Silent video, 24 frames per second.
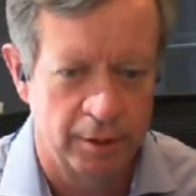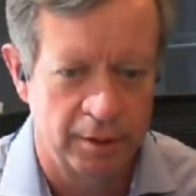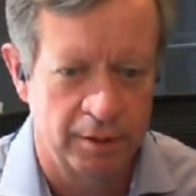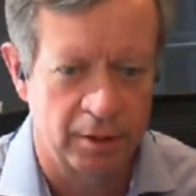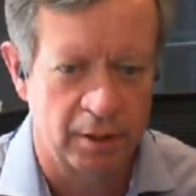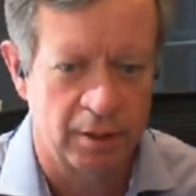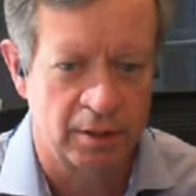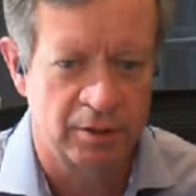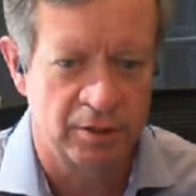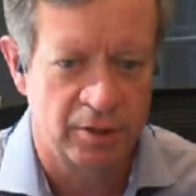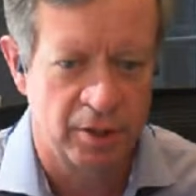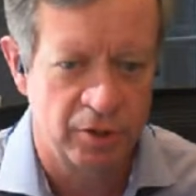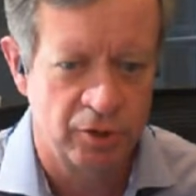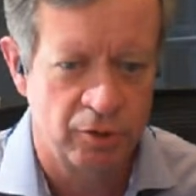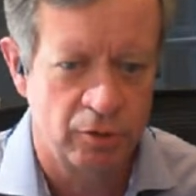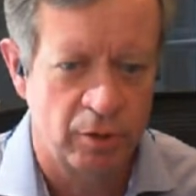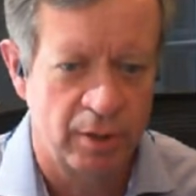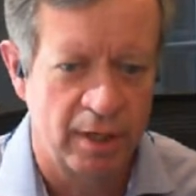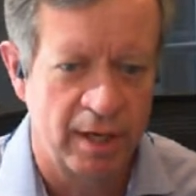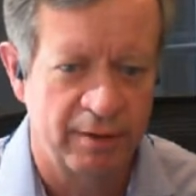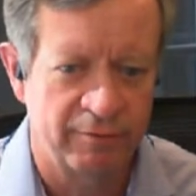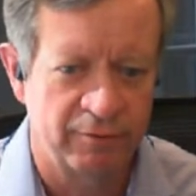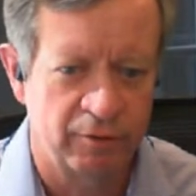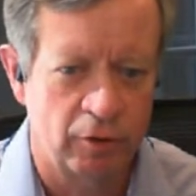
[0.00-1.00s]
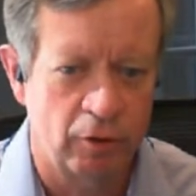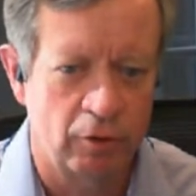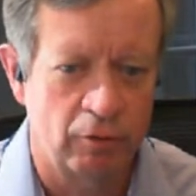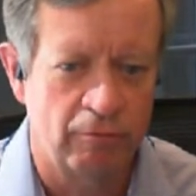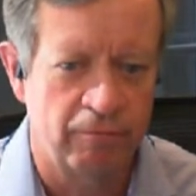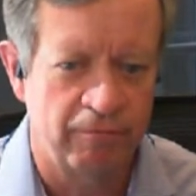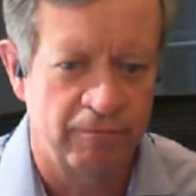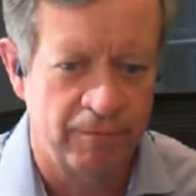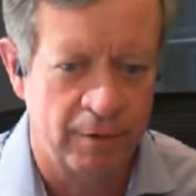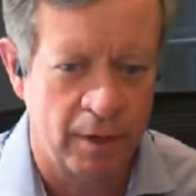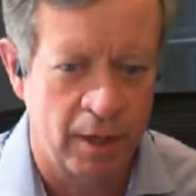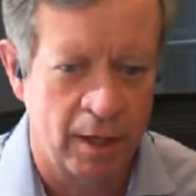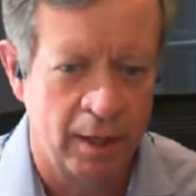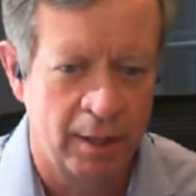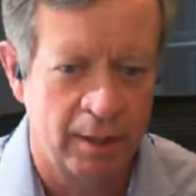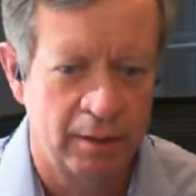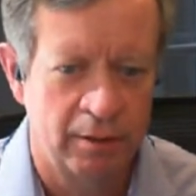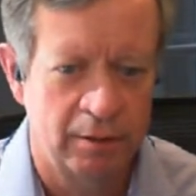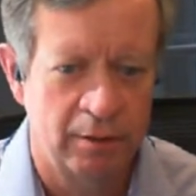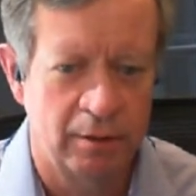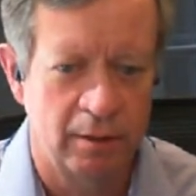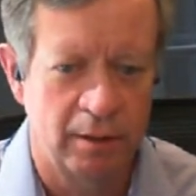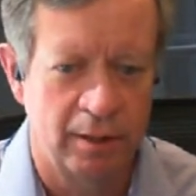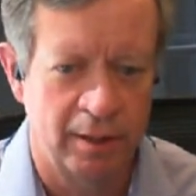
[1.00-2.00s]
than to continually have to go
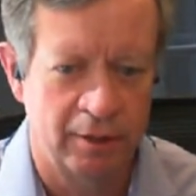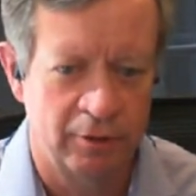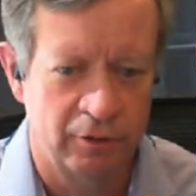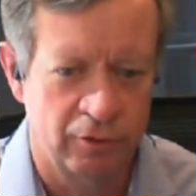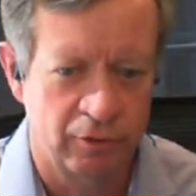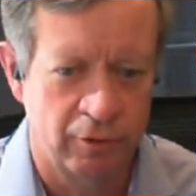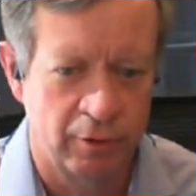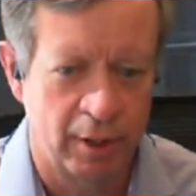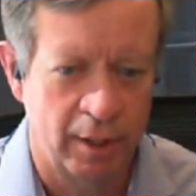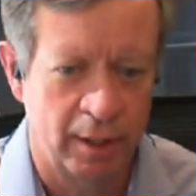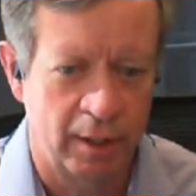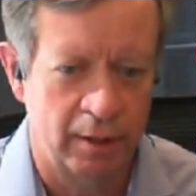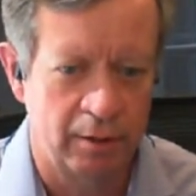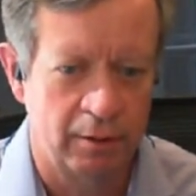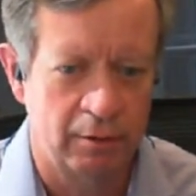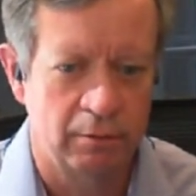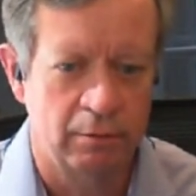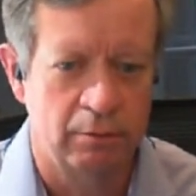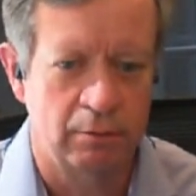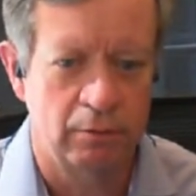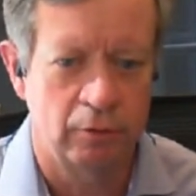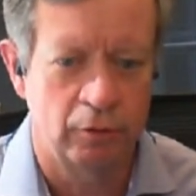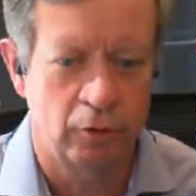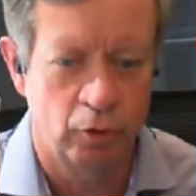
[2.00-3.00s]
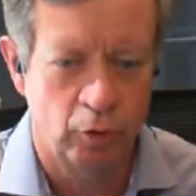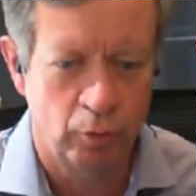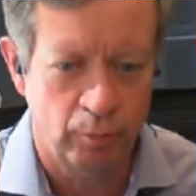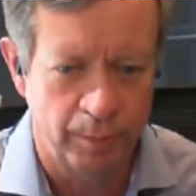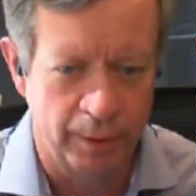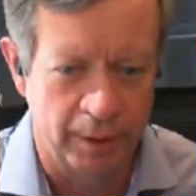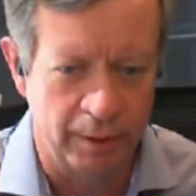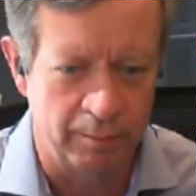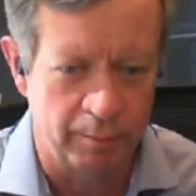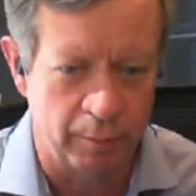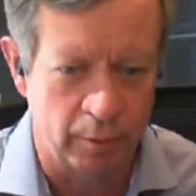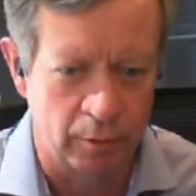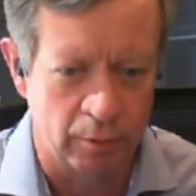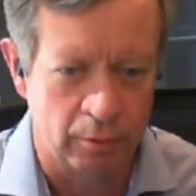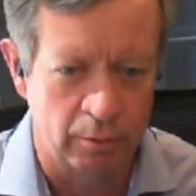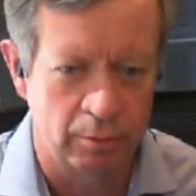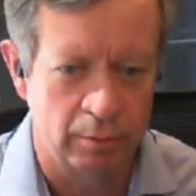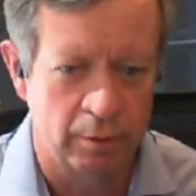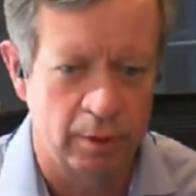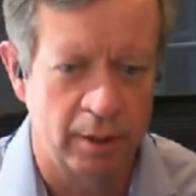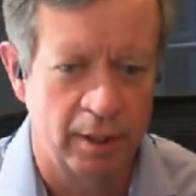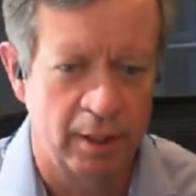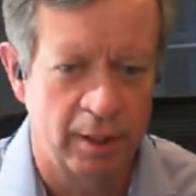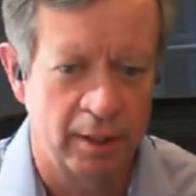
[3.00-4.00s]
find and train new people
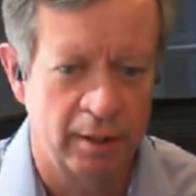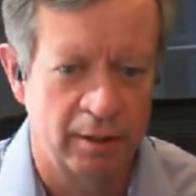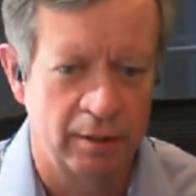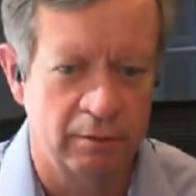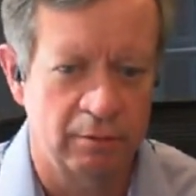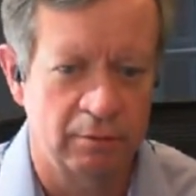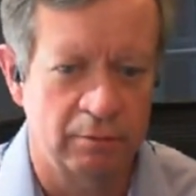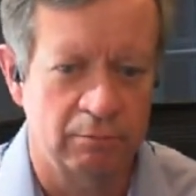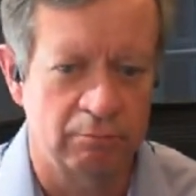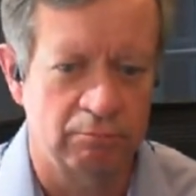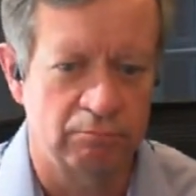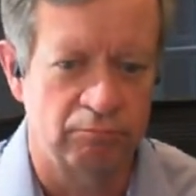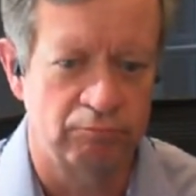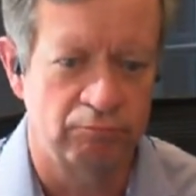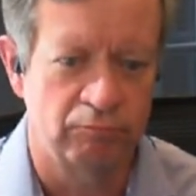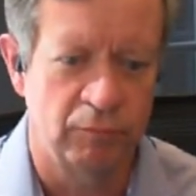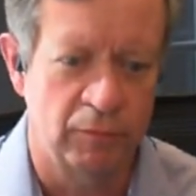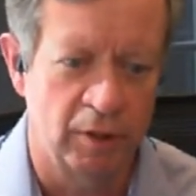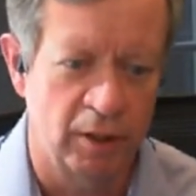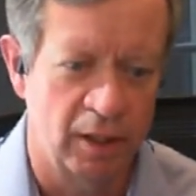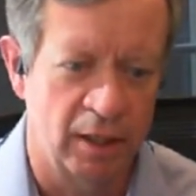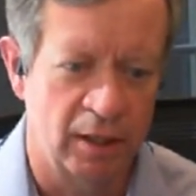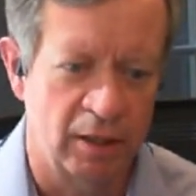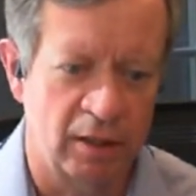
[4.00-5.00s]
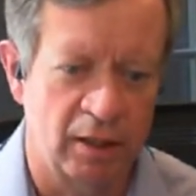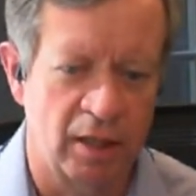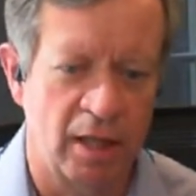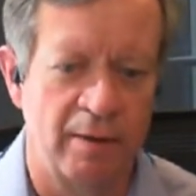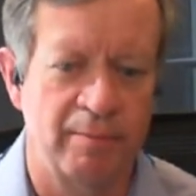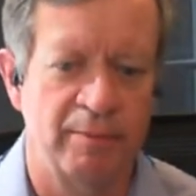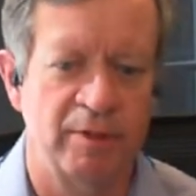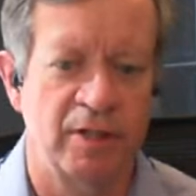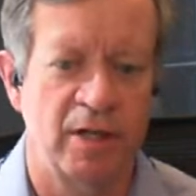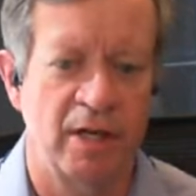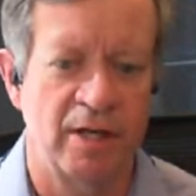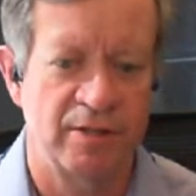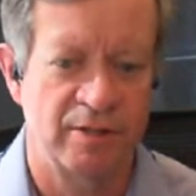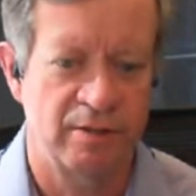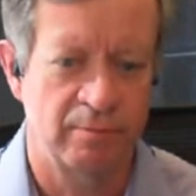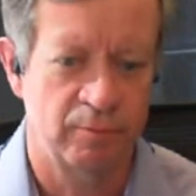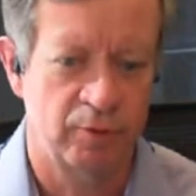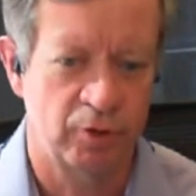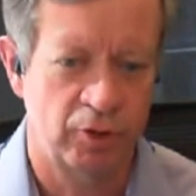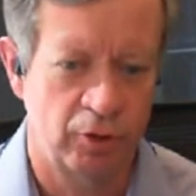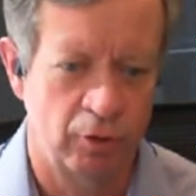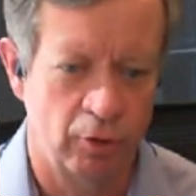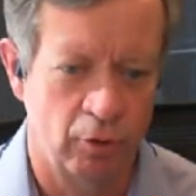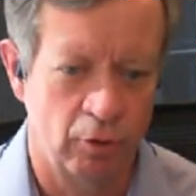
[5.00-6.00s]
and acclimatize
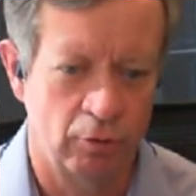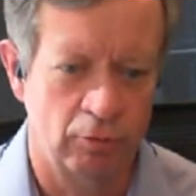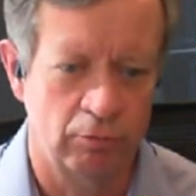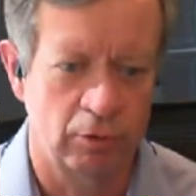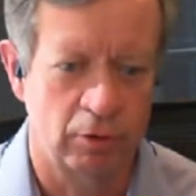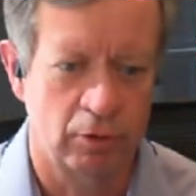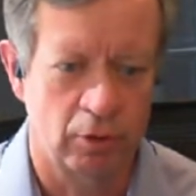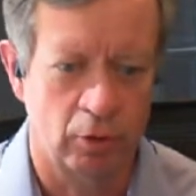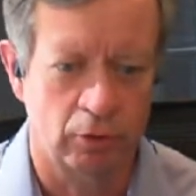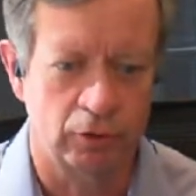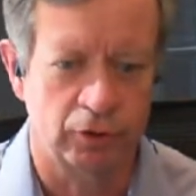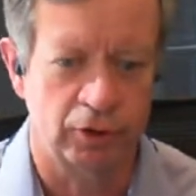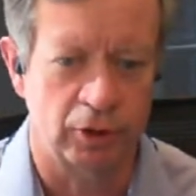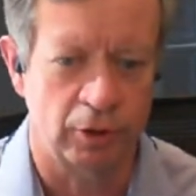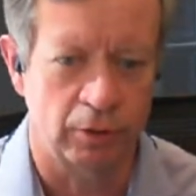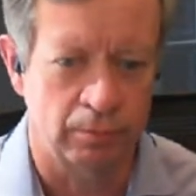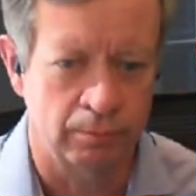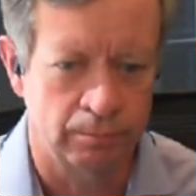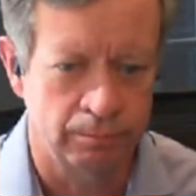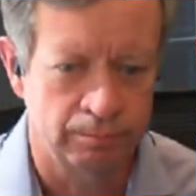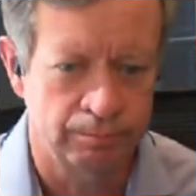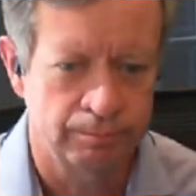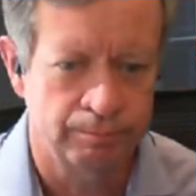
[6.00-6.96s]
them to your own culture.